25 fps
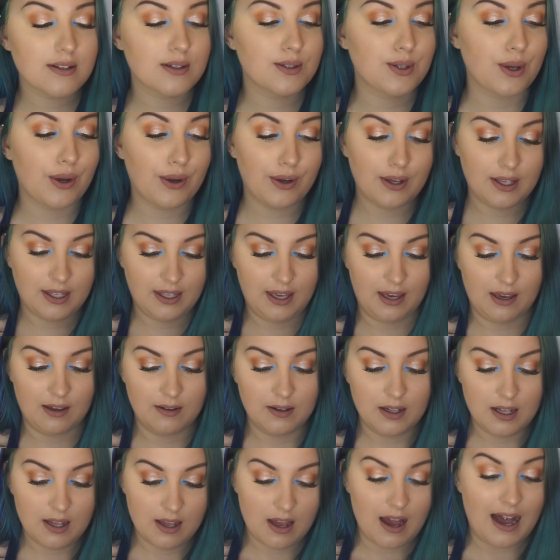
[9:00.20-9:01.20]
So yeah,
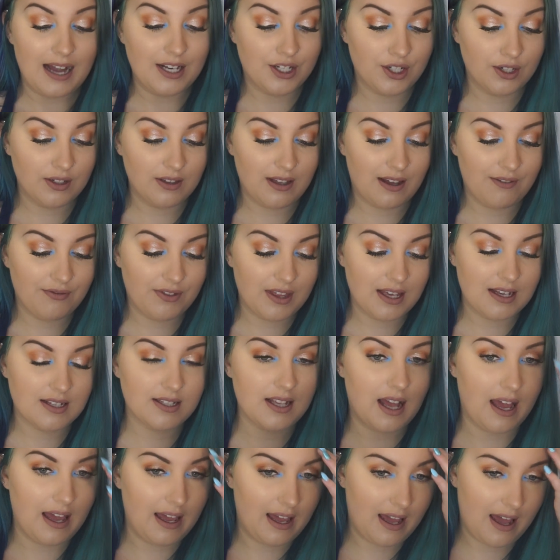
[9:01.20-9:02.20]
I do love
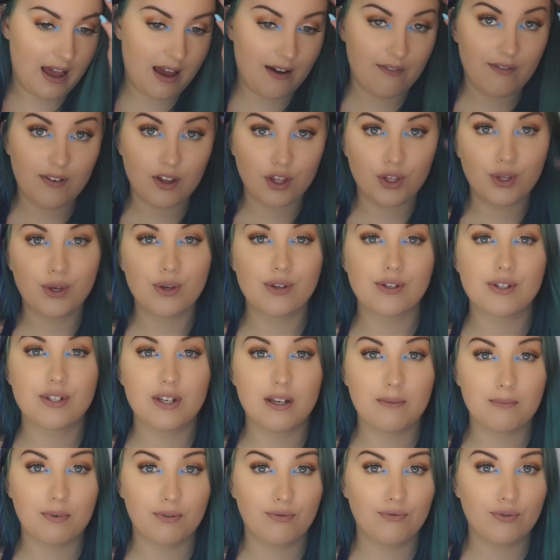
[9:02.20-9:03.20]
this. I have used
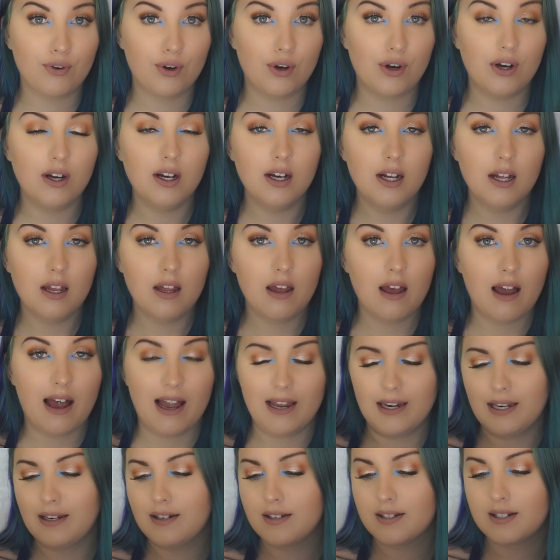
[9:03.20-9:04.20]
it before.
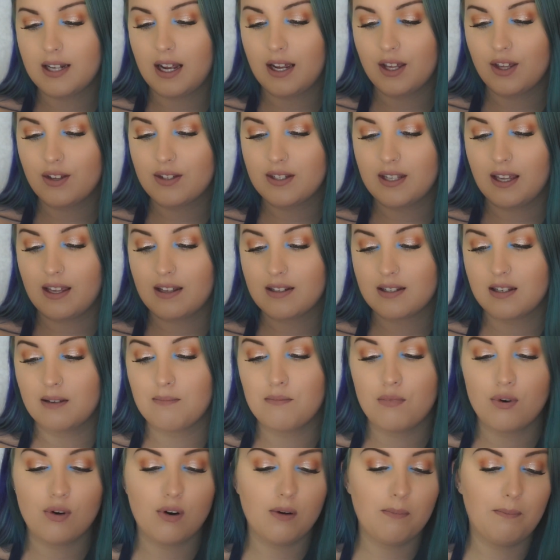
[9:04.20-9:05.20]
I need to start using it
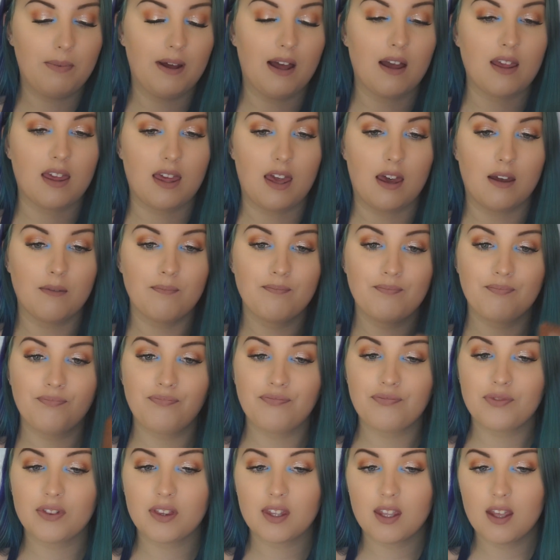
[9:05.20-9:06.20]
some more, but yeah,
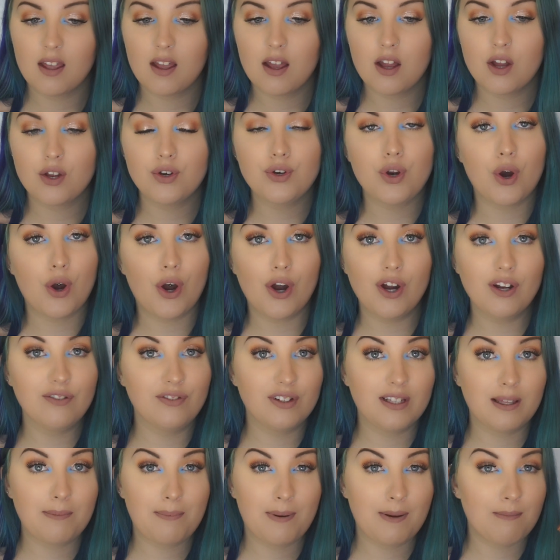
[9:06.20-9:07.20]
not
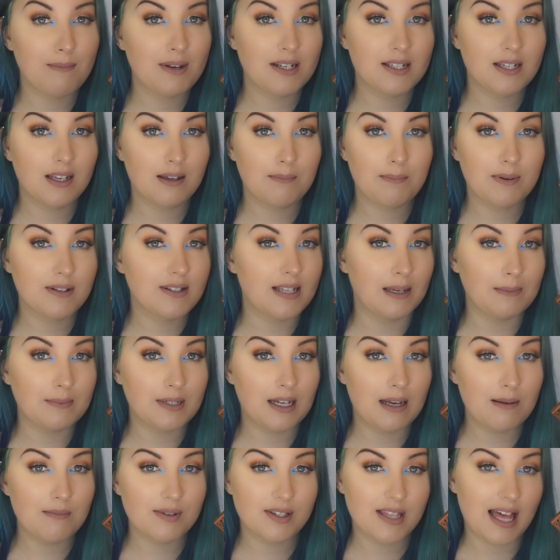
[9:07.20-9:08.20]
overly pigmented, but
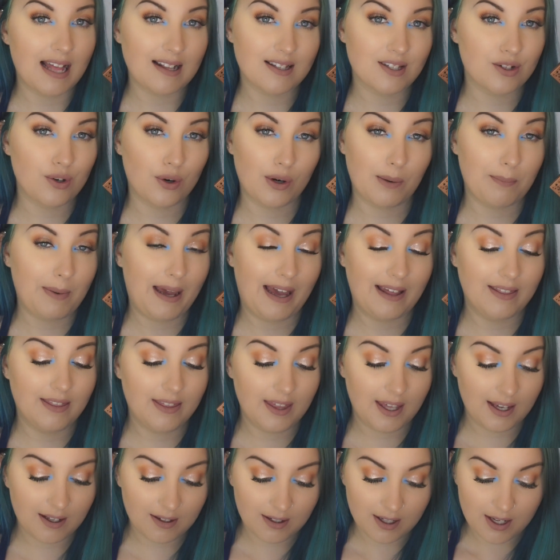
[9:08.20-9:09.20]
sometimes that's not a bad
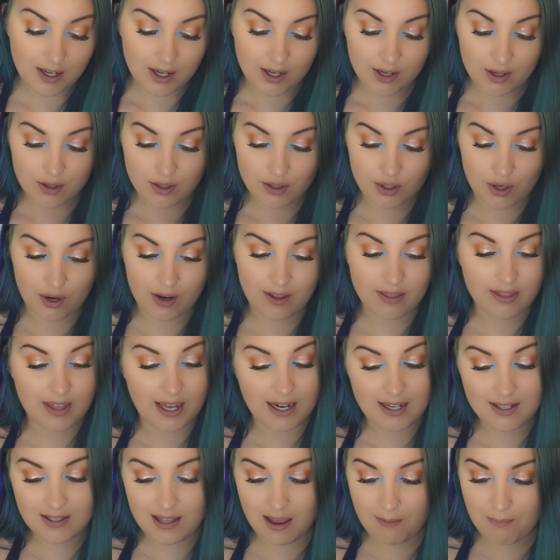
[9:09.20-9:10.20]
thing. So
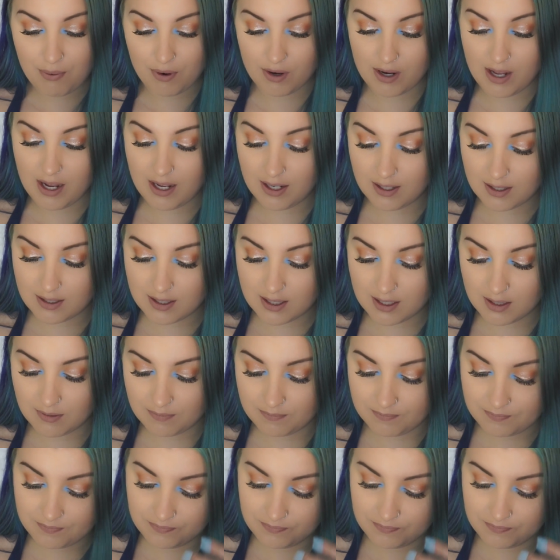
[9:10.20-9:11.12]
that is that product.